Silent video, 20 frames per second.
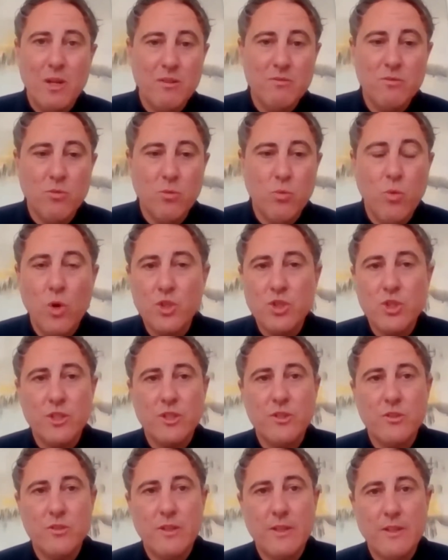
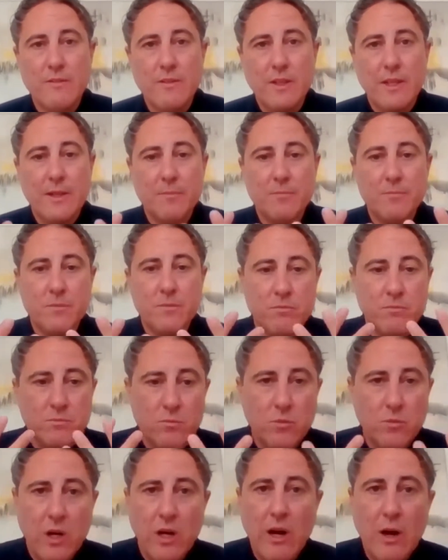watching
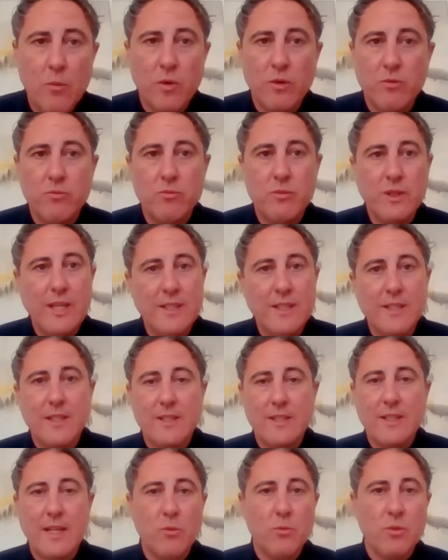how we're
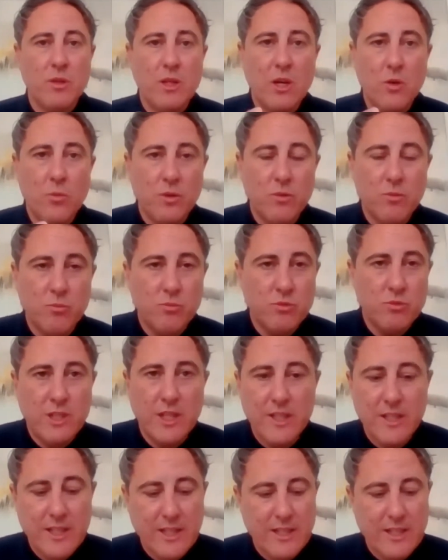eating, how we're
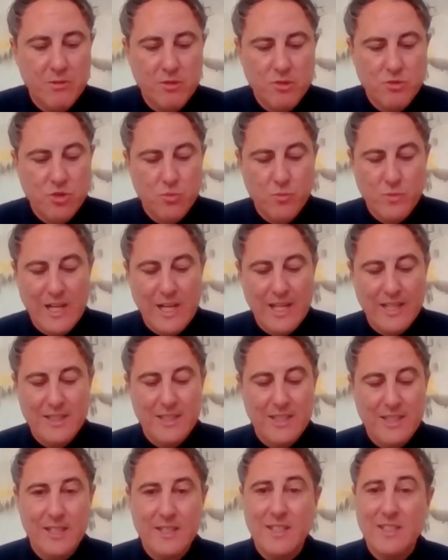drinking, ensuring we're
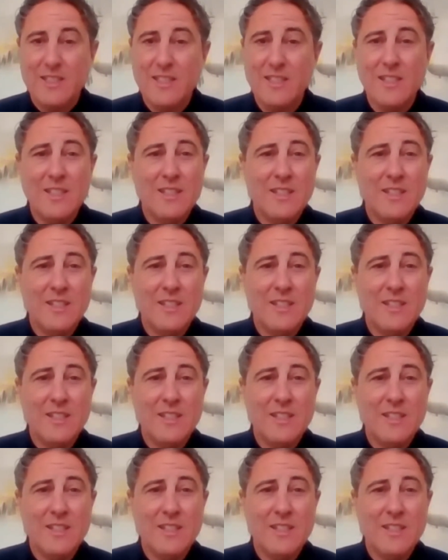hydrated,